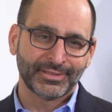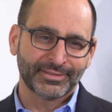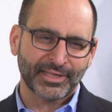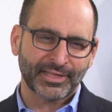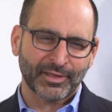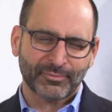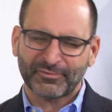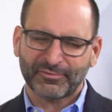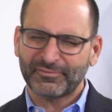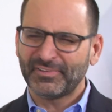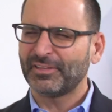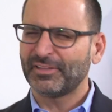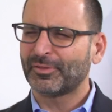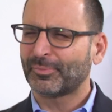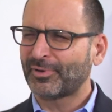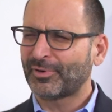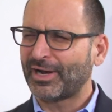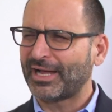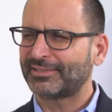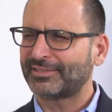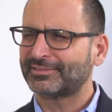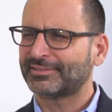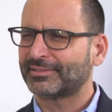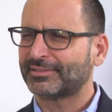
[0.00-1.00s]
to help feed the
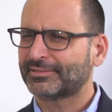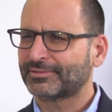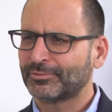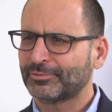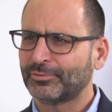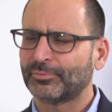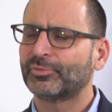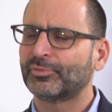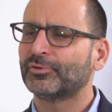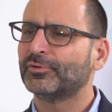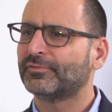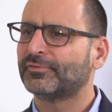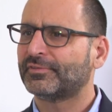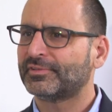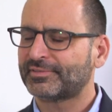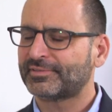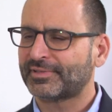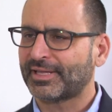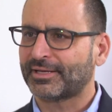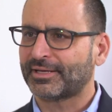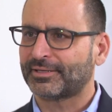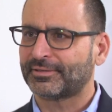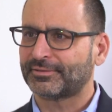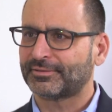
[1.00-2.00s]
process, to improve the
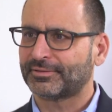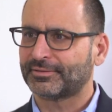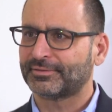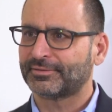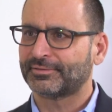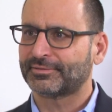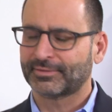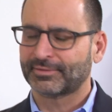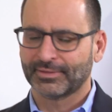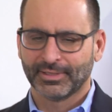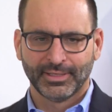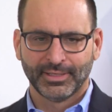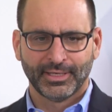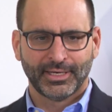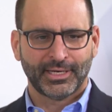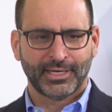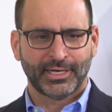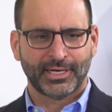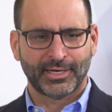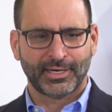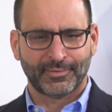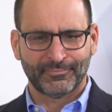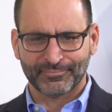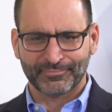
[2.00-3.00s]
standards,
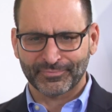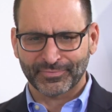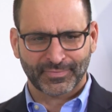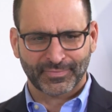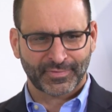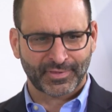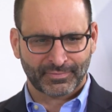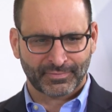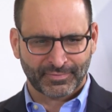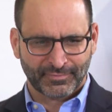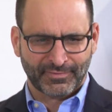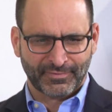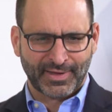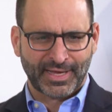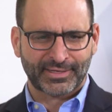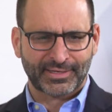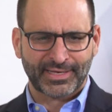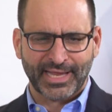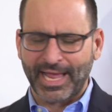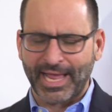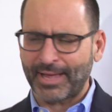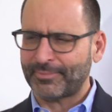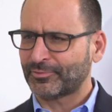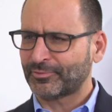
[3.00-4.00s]
um, find
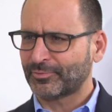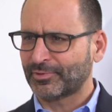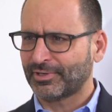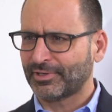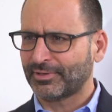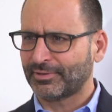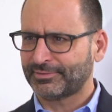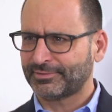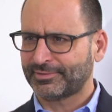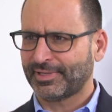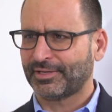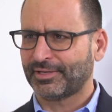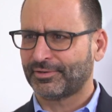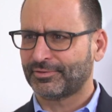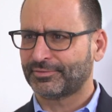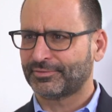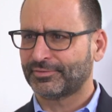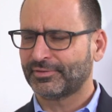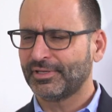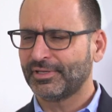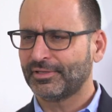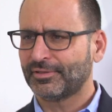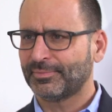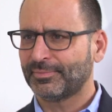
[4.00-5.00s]
gaps where standards
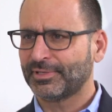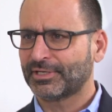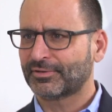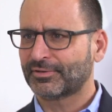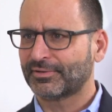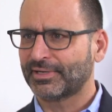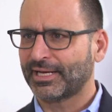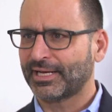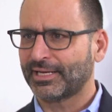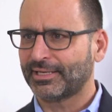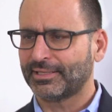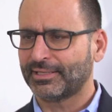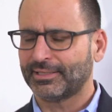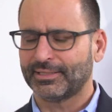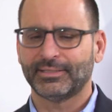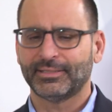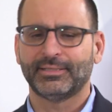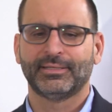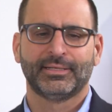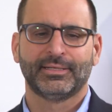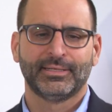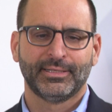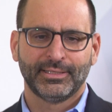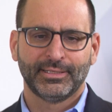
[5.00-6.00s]
need to be created,
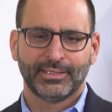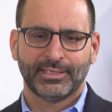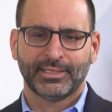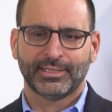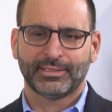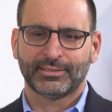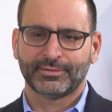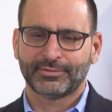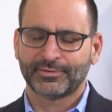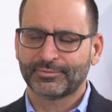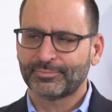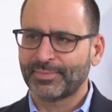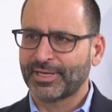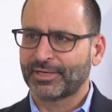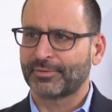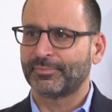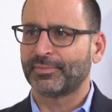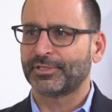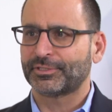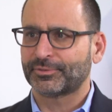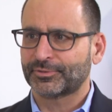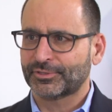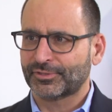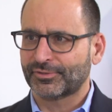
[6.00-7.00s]
and just make a
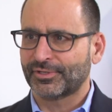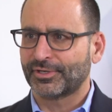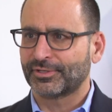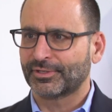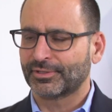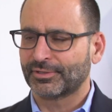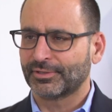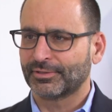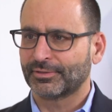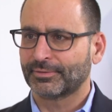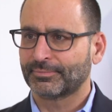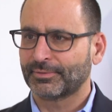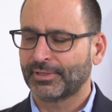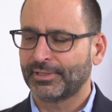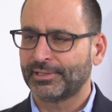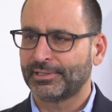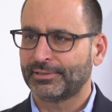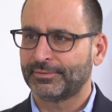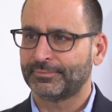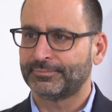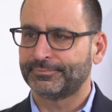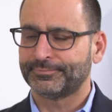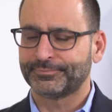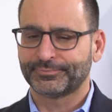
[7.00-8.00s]
much stronger
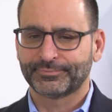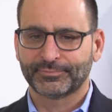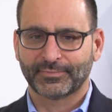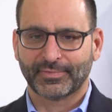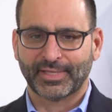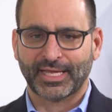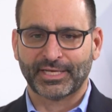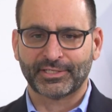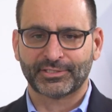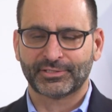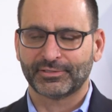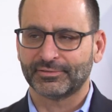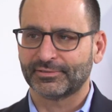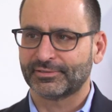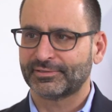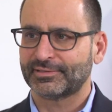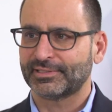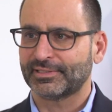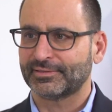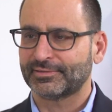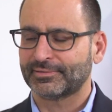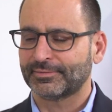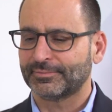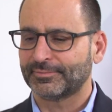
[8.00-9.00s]
um, national
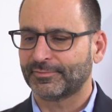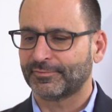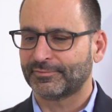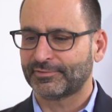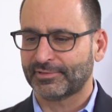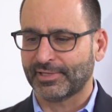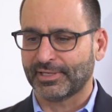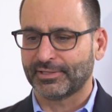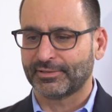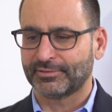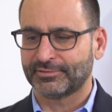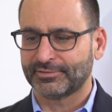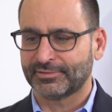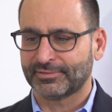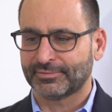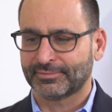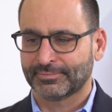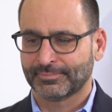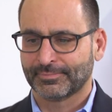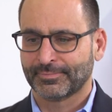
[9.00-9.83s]
system of standards.